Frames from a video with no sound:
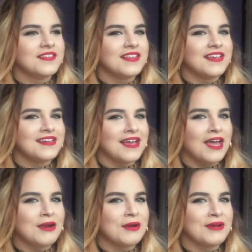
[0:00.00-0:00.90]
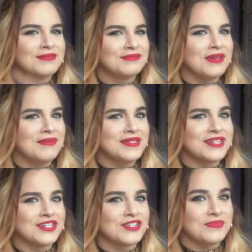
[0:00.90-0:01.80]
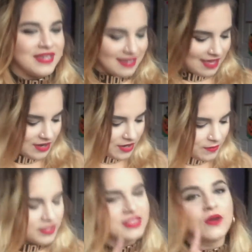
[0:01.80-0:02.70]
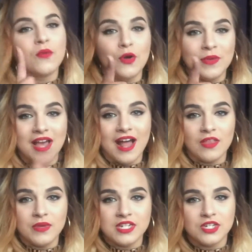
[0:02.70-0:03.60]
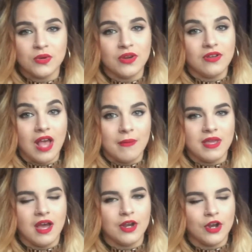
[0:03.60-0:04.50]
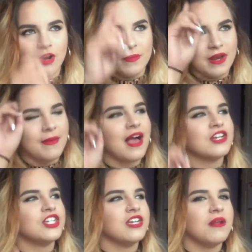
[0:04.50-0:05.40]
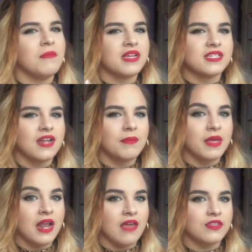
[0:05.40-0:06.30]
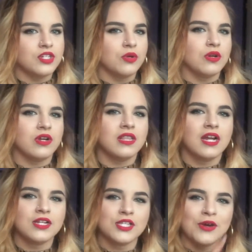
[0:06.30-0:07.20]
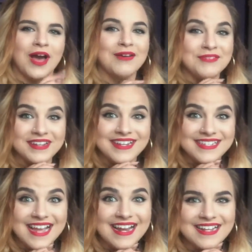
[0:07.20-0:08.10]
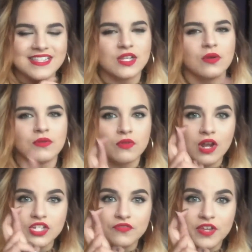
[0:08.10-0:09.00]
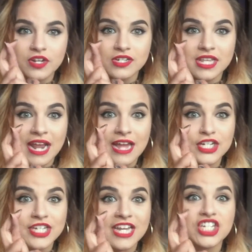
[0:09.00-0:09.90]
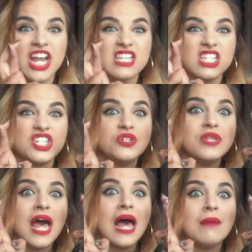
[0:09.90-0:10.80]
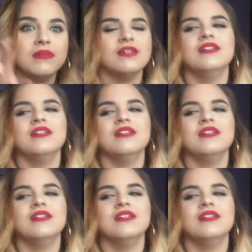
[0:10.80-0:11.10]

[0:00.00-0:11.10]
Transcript: Like, I don't know. Maybe that's just me. I don't know. But there will be a Halloween tutorial coming on her, but I'm actually going to mix it up and add the Joker in there. So I'm really excited. So cross your fingers that I actually get a chance to do that.